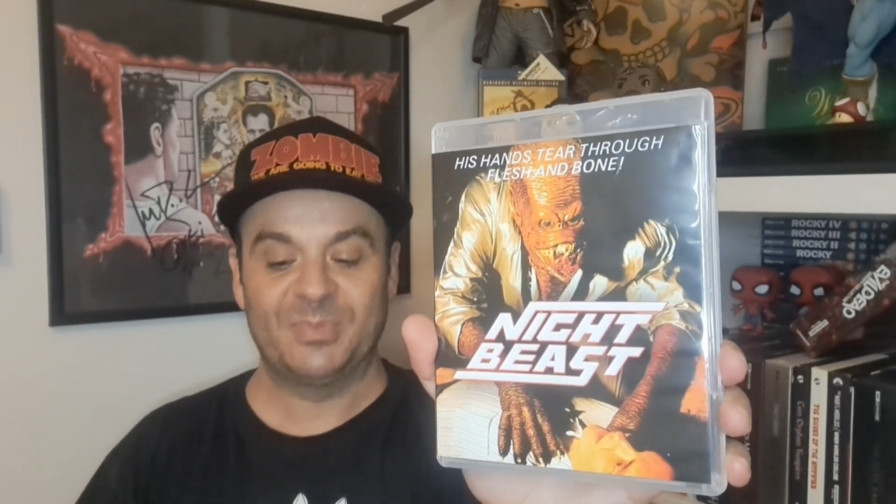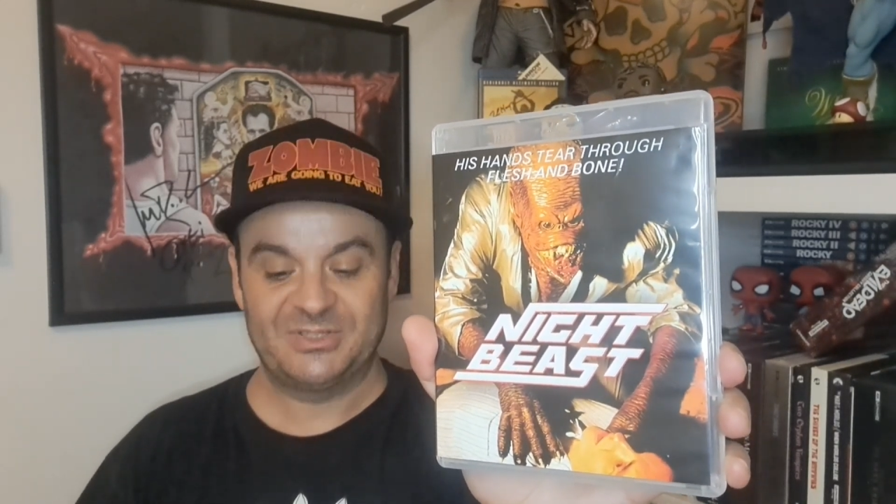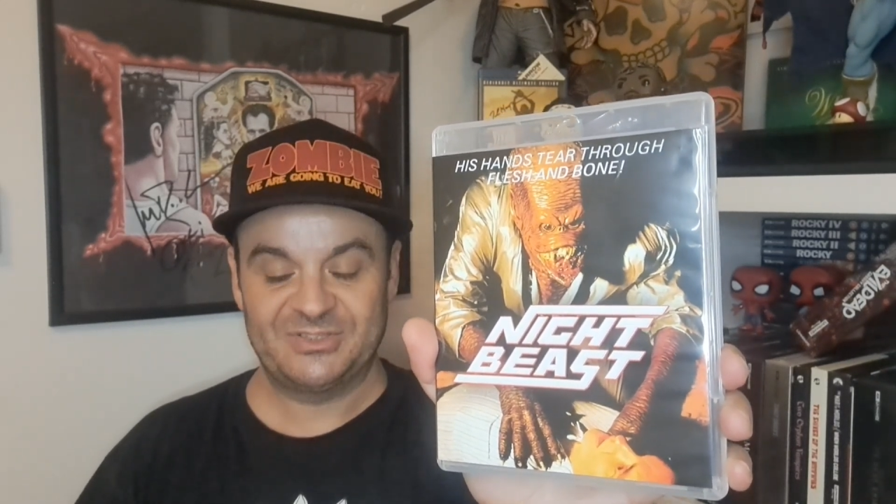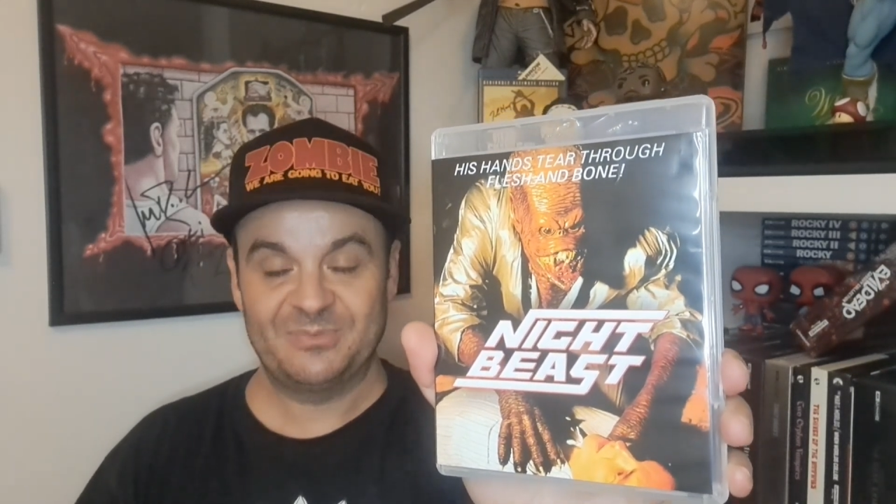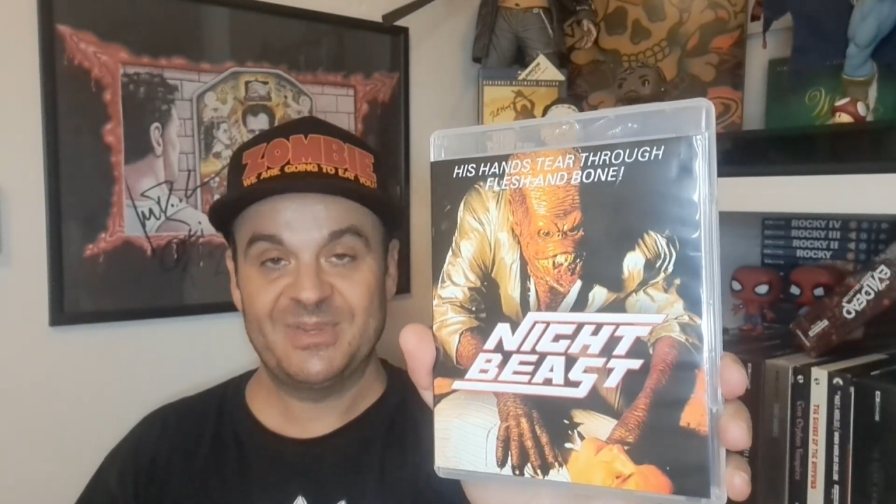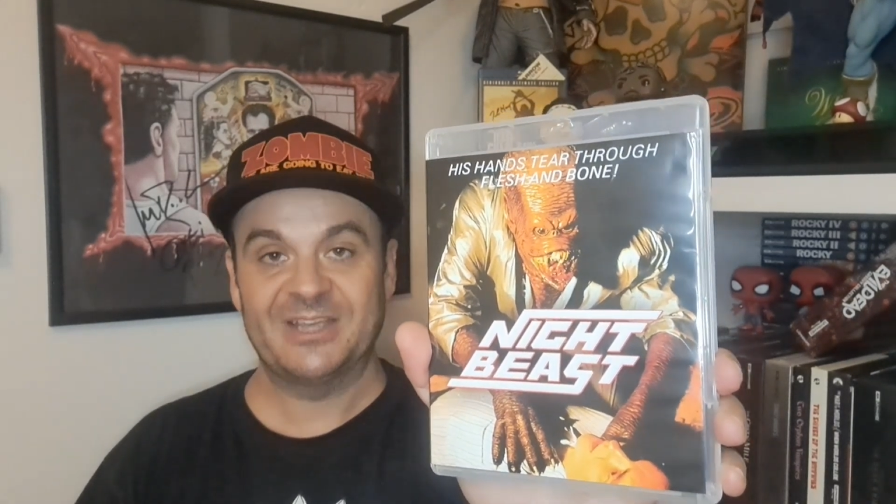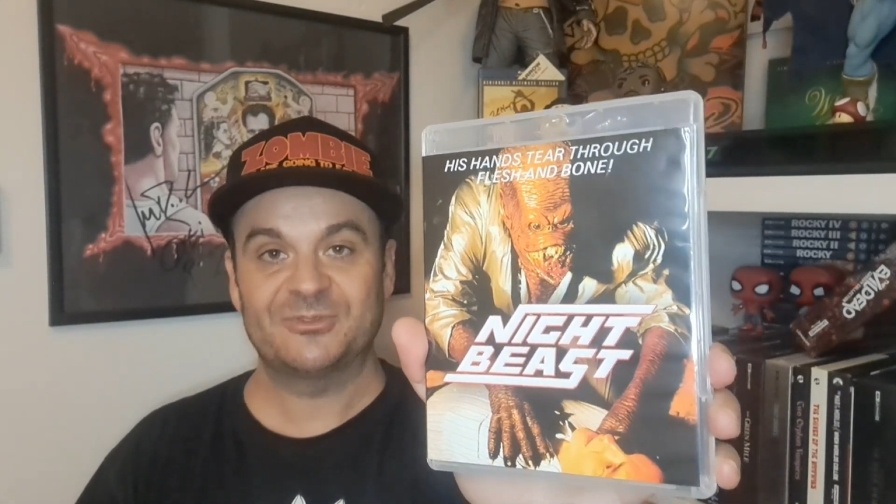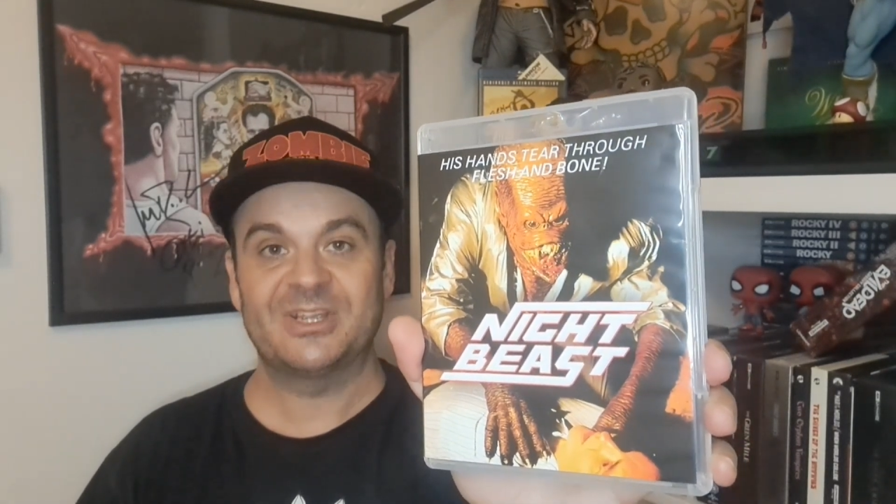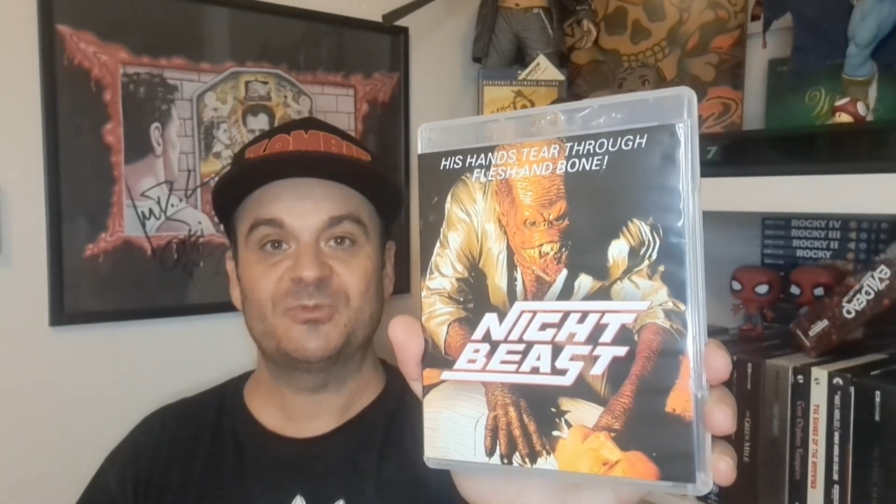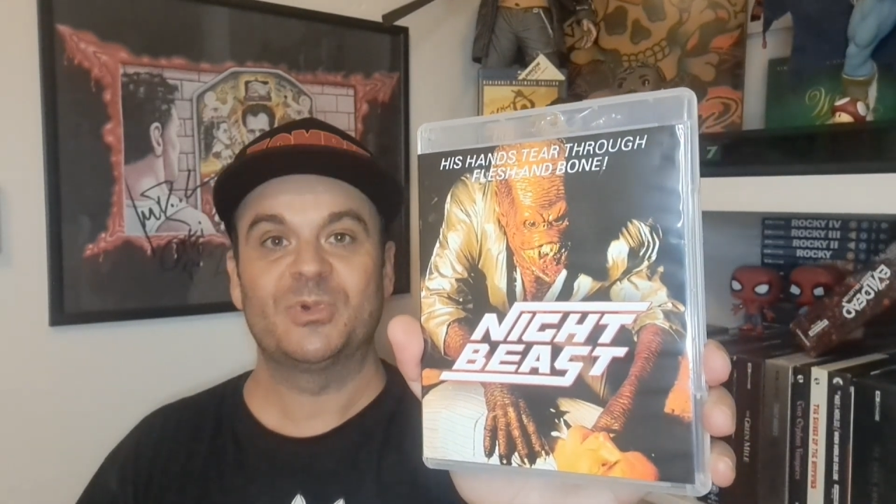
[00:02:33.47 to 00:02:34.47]
but yeah,
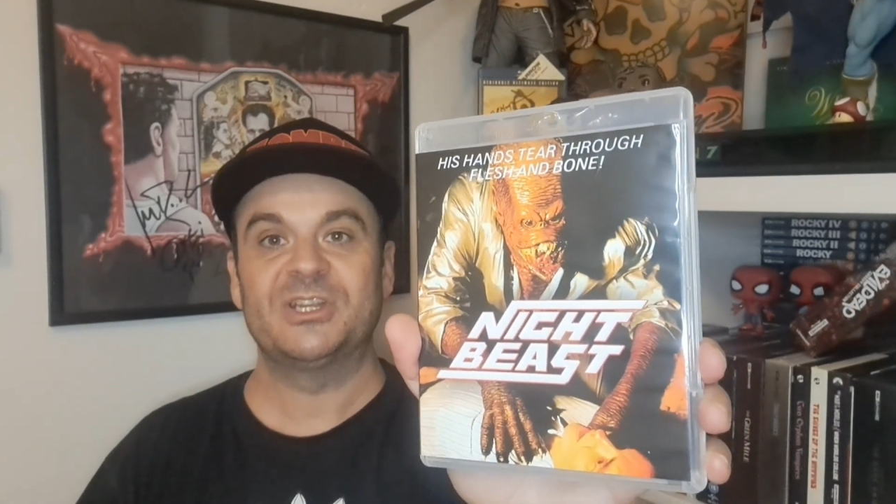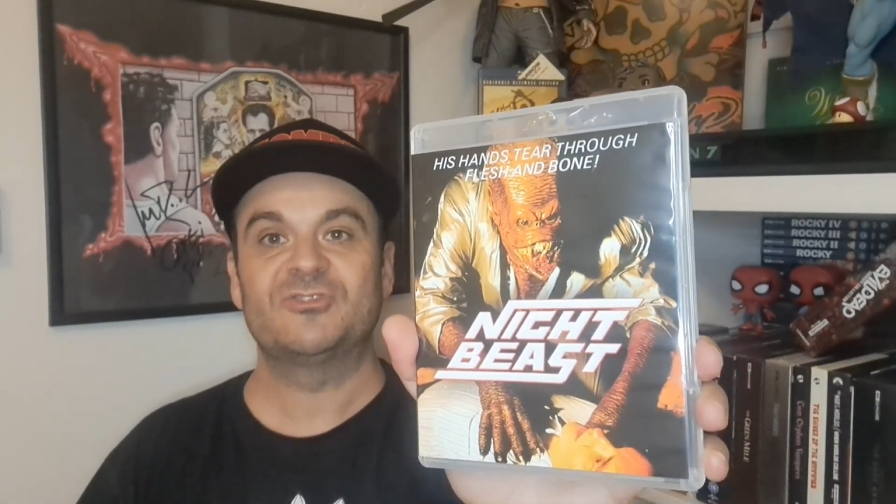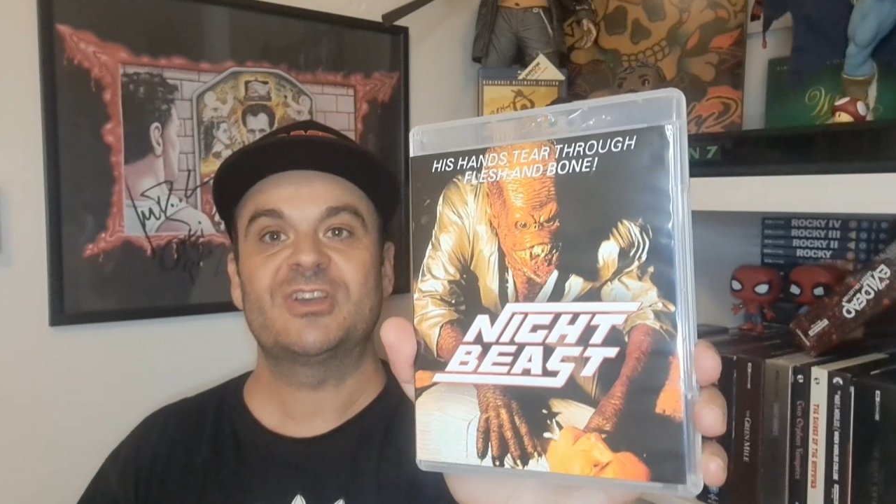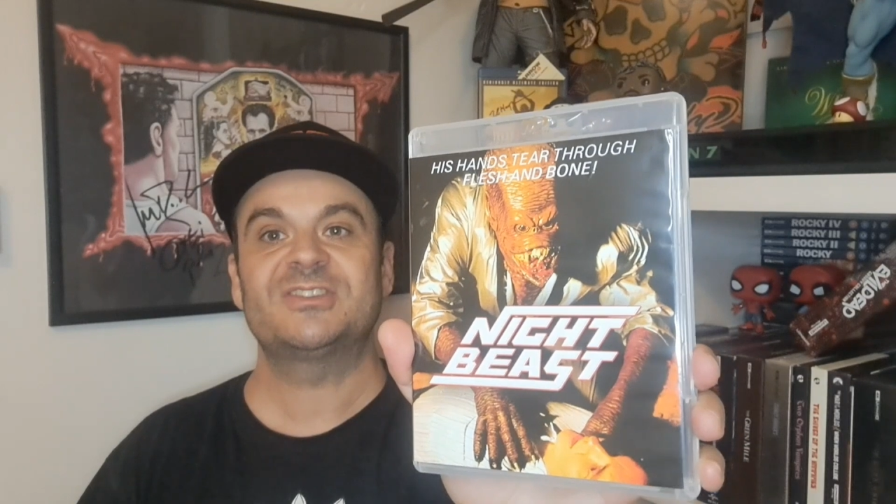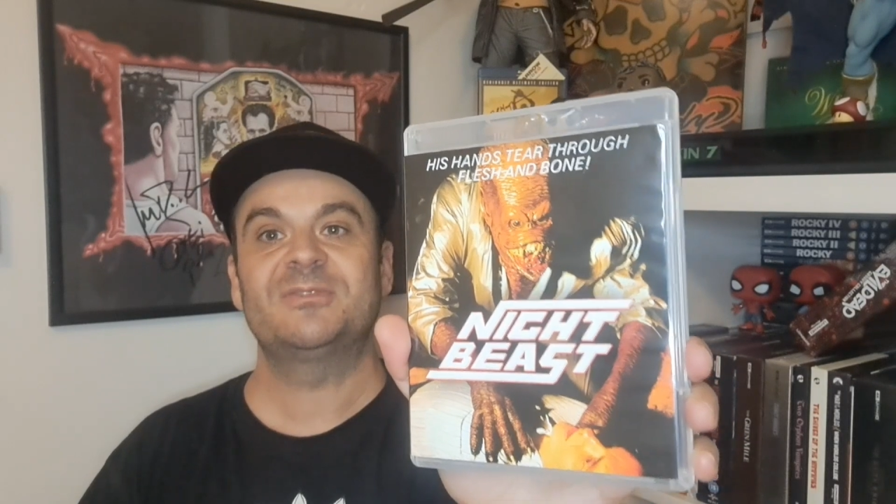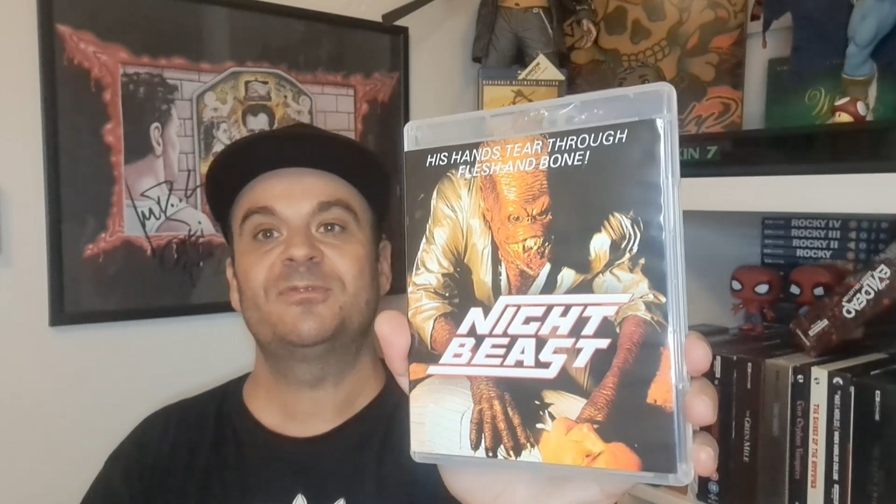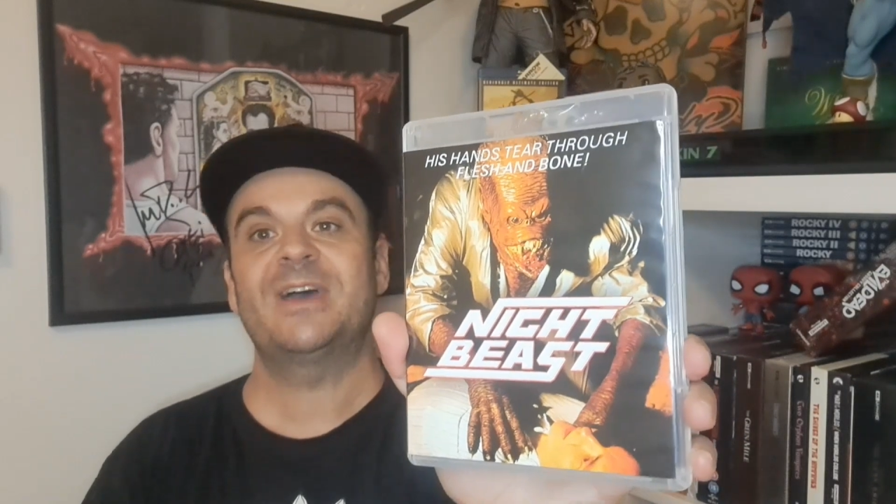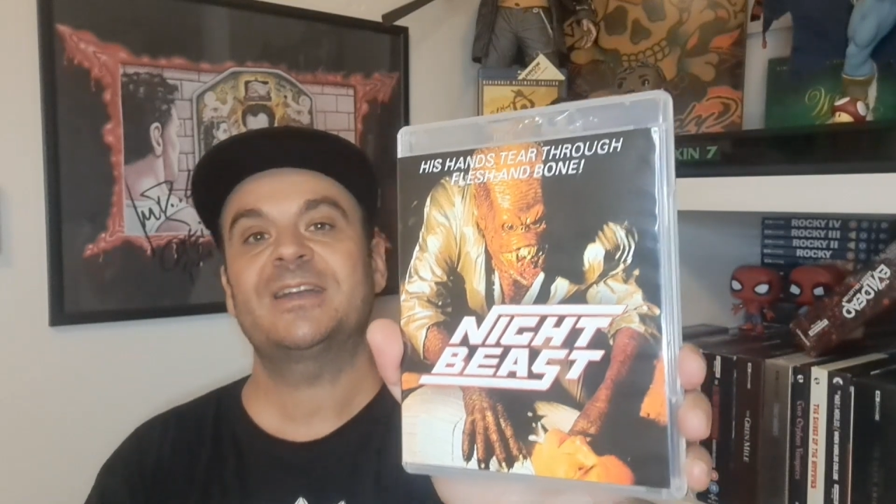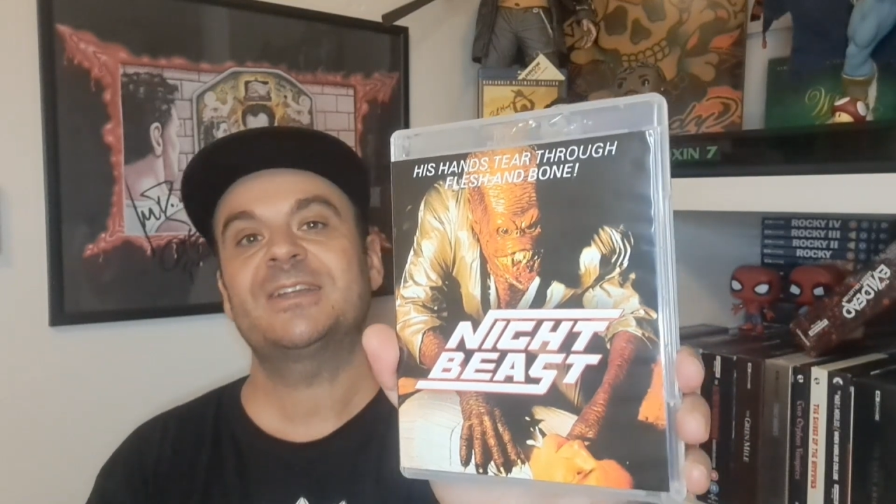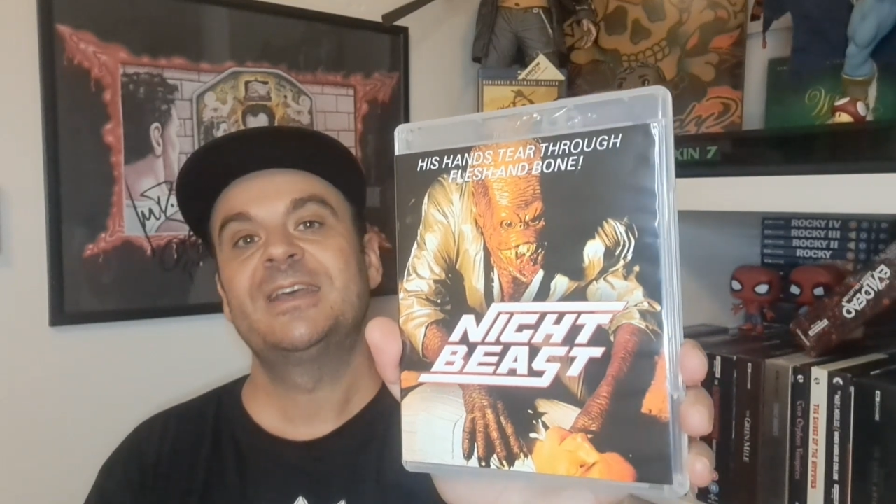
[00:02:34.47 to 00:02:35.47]
so that's one interesting
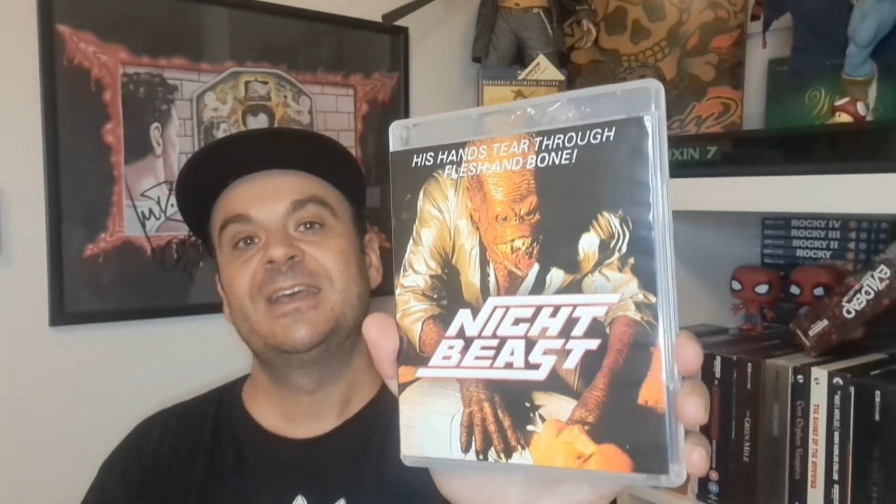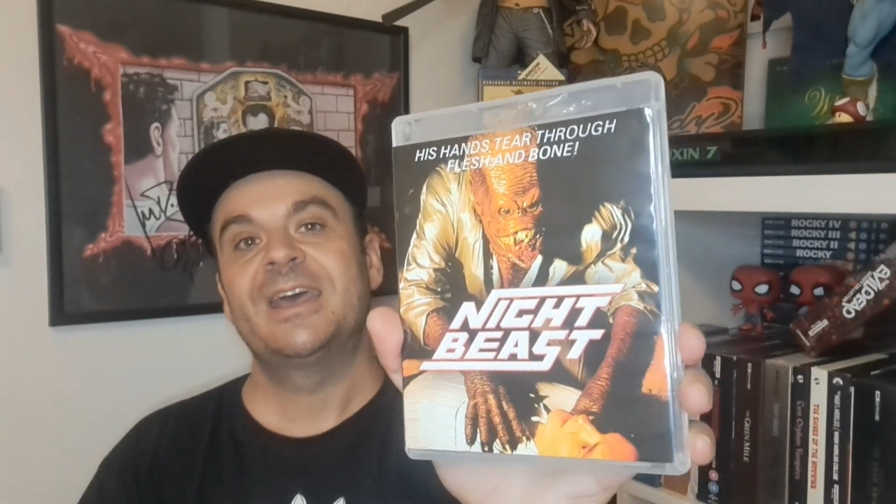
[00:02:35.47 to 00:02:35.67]
fact.